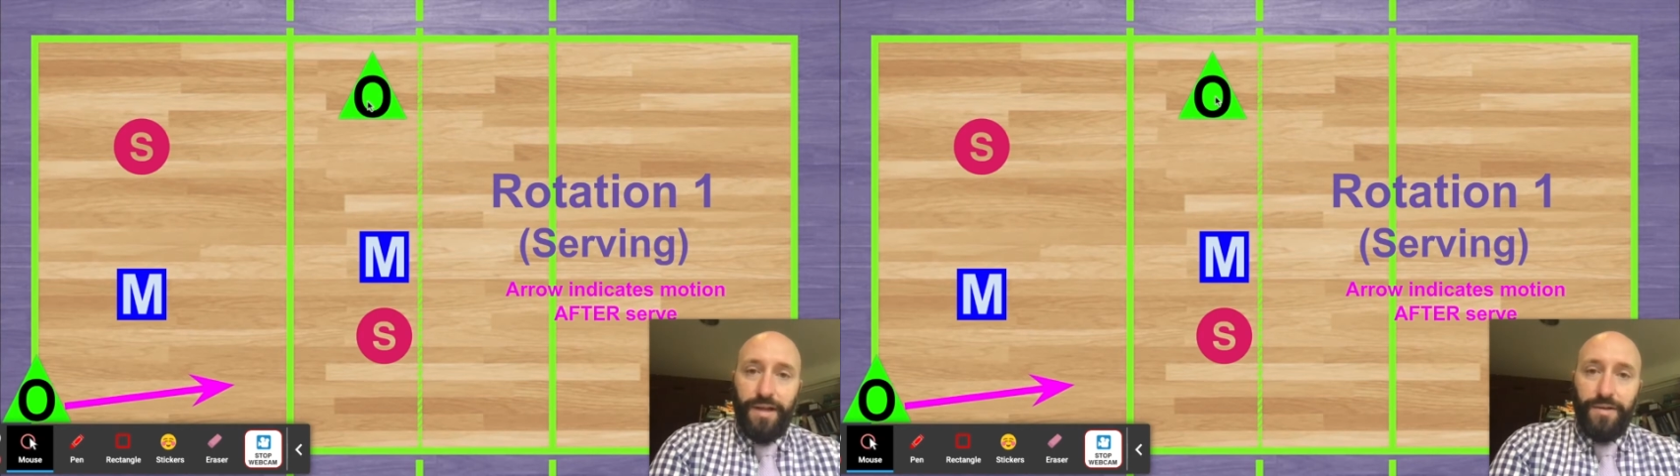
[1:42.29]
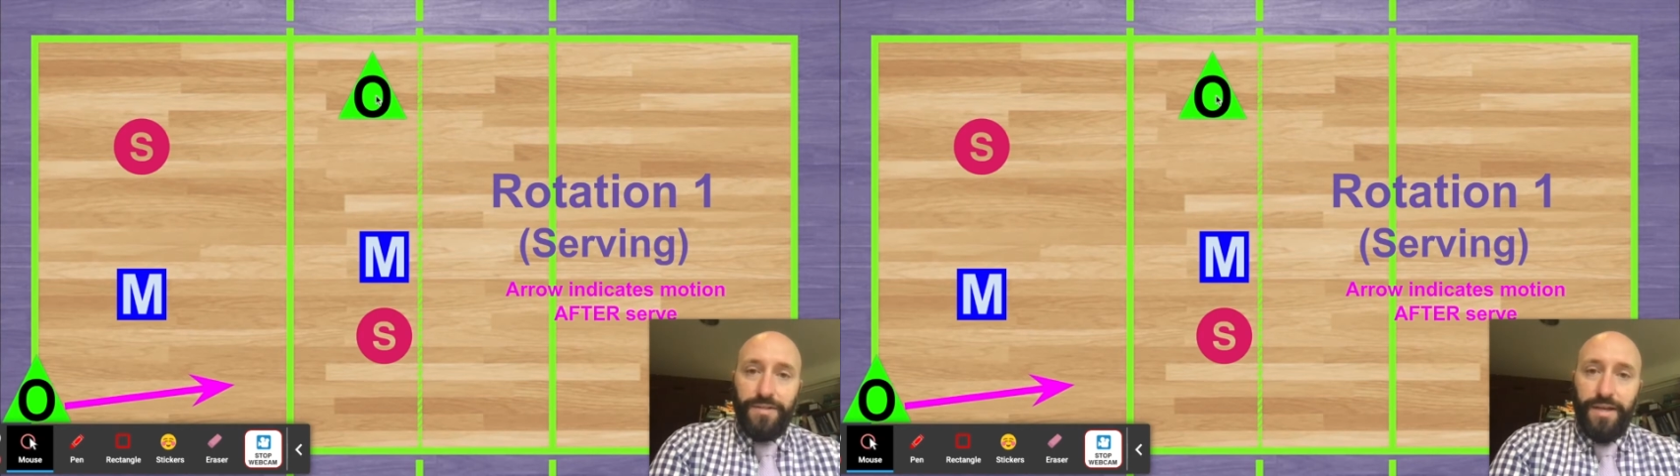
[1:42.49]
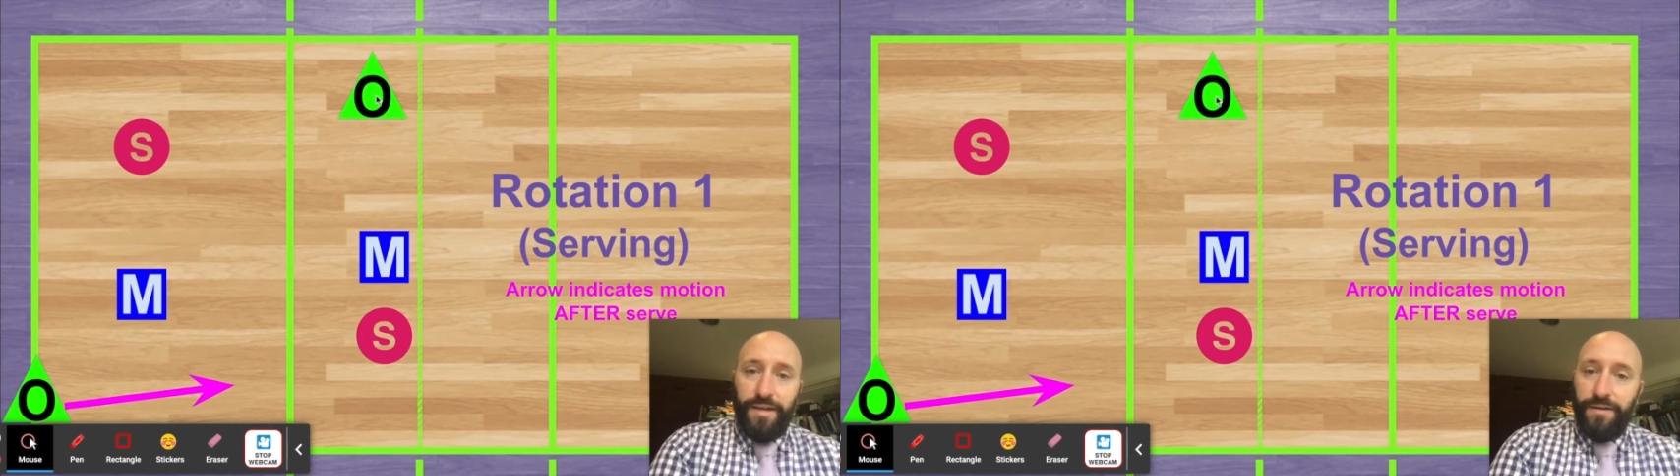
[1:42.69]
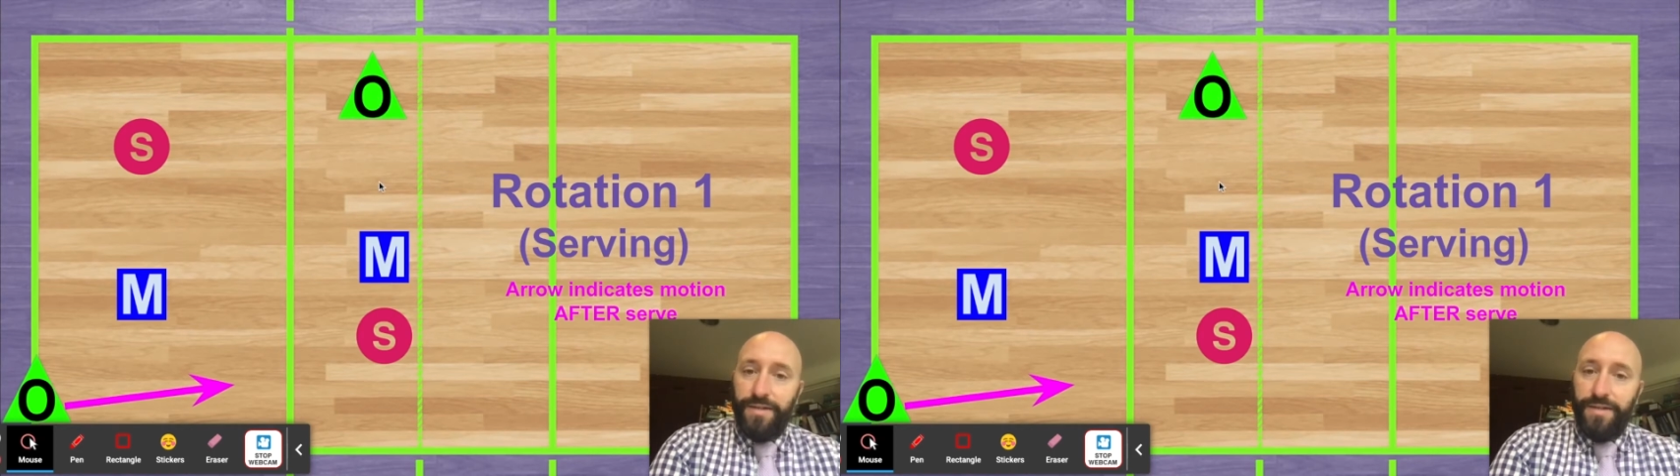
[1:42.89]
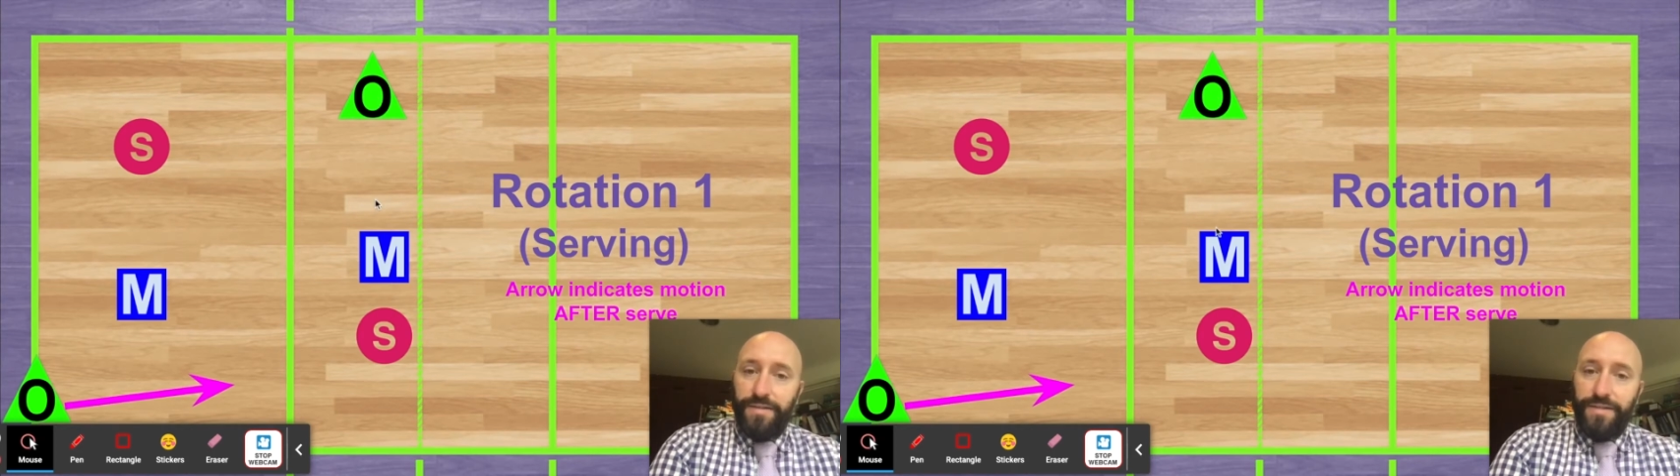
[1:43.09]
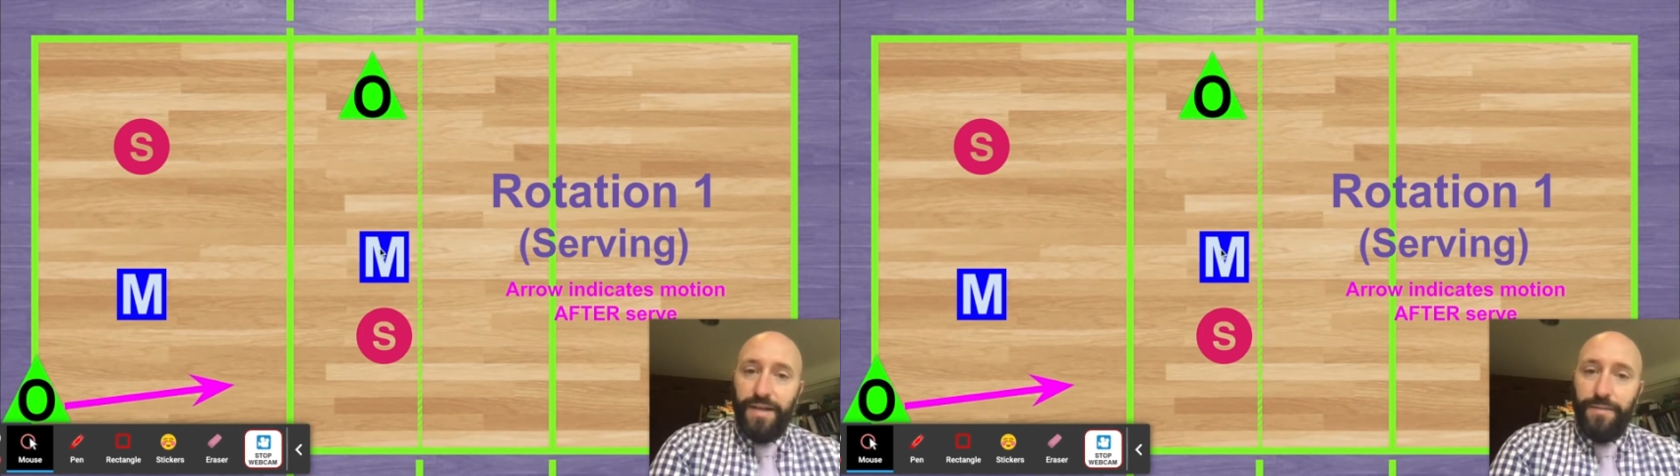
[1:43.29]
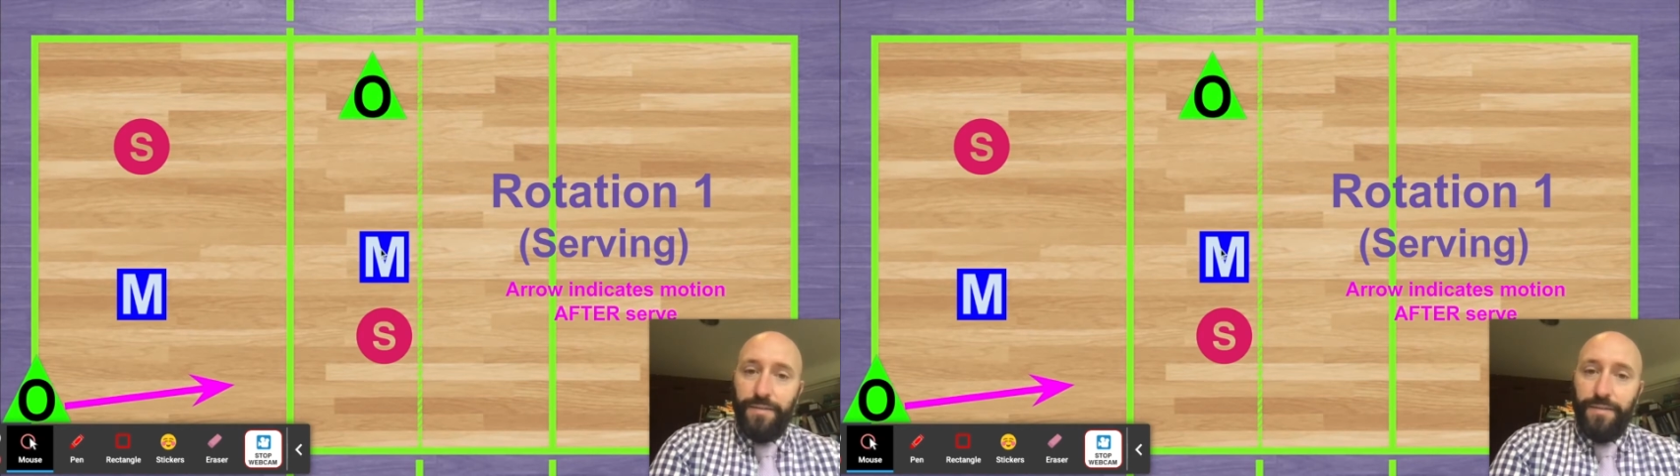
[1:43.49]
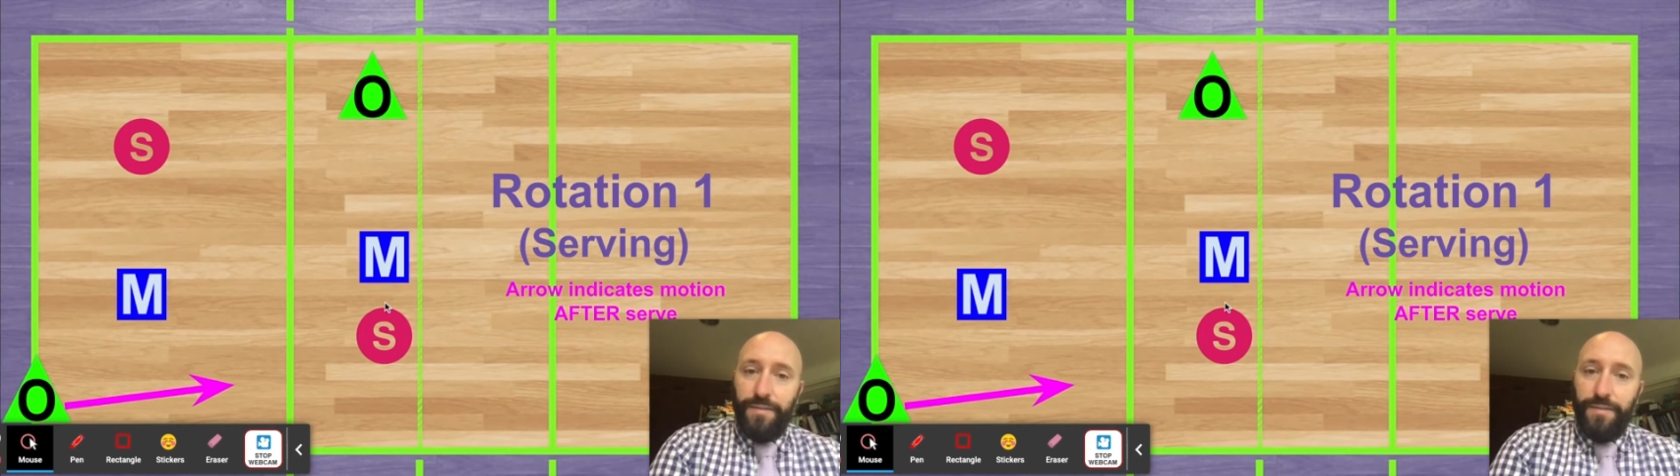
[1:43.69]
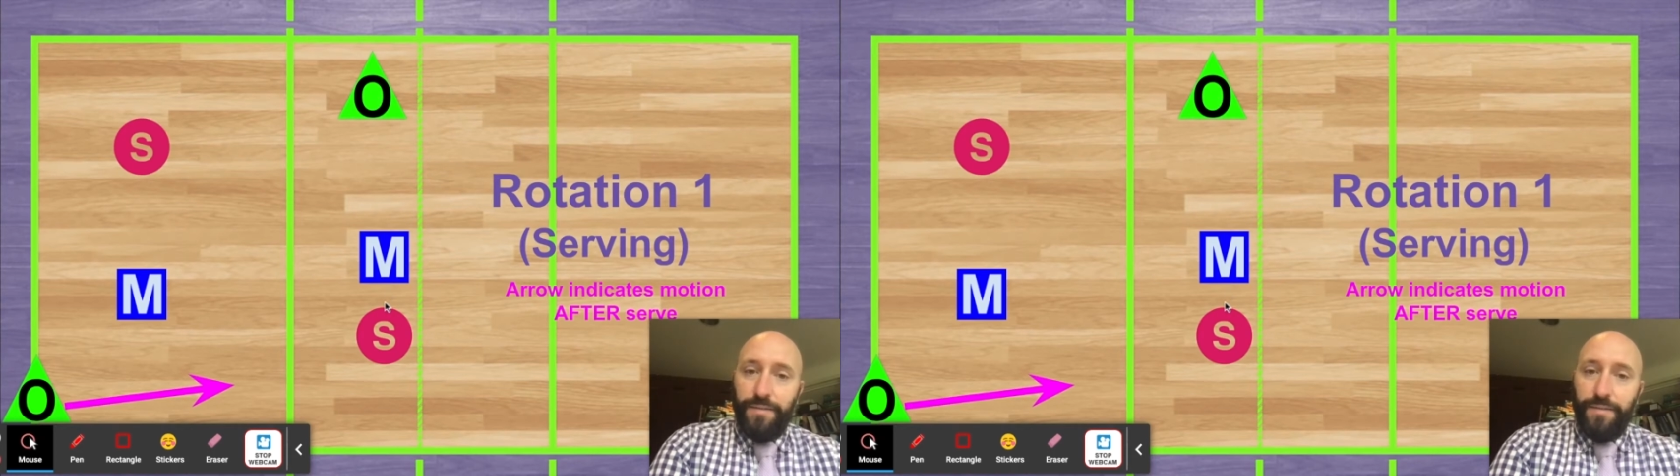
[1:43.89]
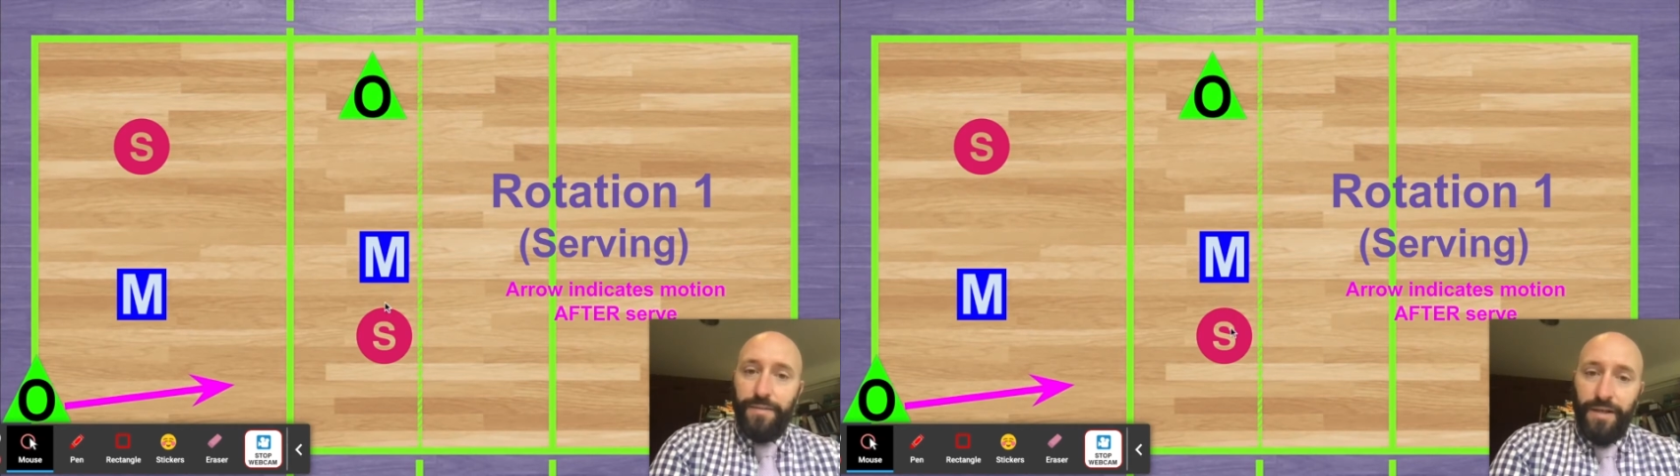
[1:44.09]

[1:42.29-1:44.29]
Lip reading: Outside hitters outside, middle's in the middle,